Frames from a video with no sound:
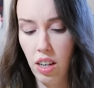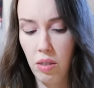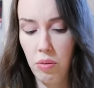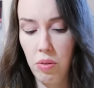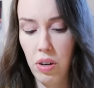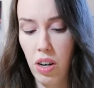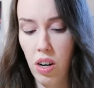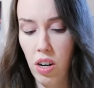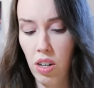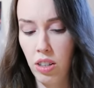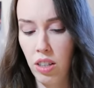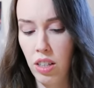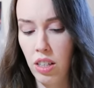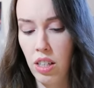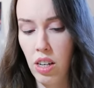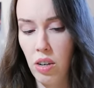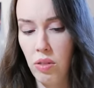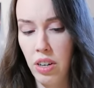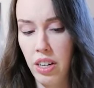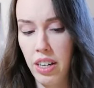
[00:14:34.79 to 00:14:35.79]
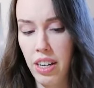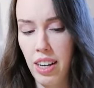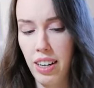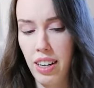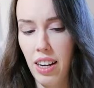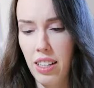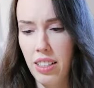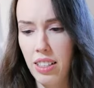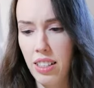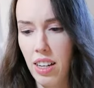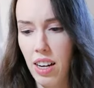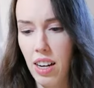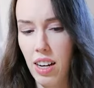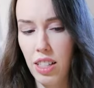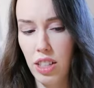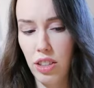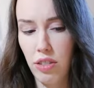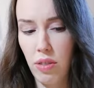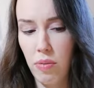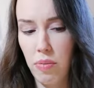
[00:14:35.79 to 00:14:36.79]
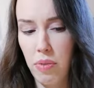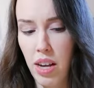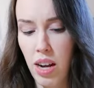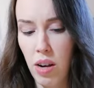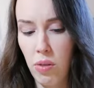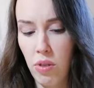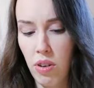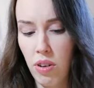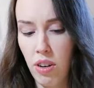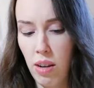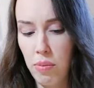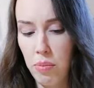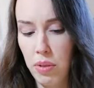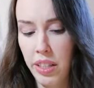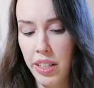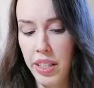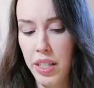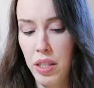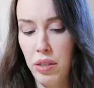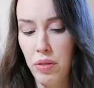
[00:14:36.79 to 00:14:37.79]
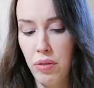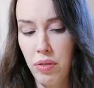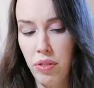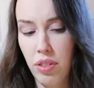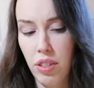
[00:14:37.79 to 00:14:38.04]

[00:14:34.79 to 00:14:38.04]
We're only going to get SRs from now on, I believe.